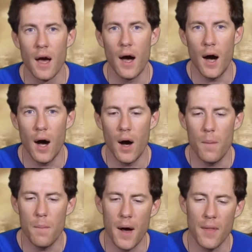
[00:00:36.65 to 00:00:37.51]

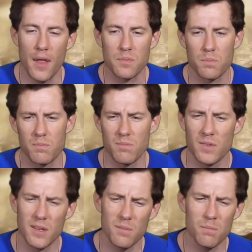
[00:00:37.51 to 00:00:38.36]
and that's
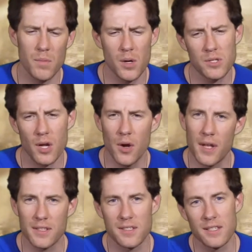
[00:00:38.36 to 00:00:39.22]
most
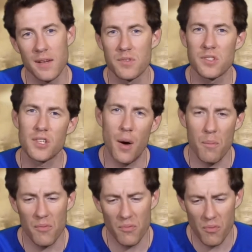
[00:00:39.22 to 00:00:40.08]
codexes have
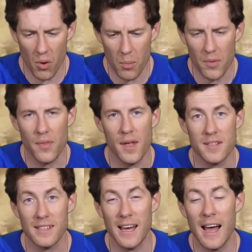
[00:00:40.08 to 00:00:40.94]
some form of
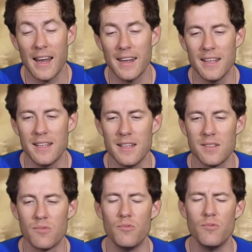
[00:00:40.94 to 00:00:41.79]
this, and it
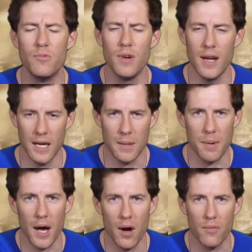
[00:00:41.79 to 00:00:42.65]
is really
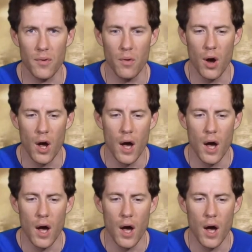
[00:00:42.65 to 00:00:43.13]
powerful.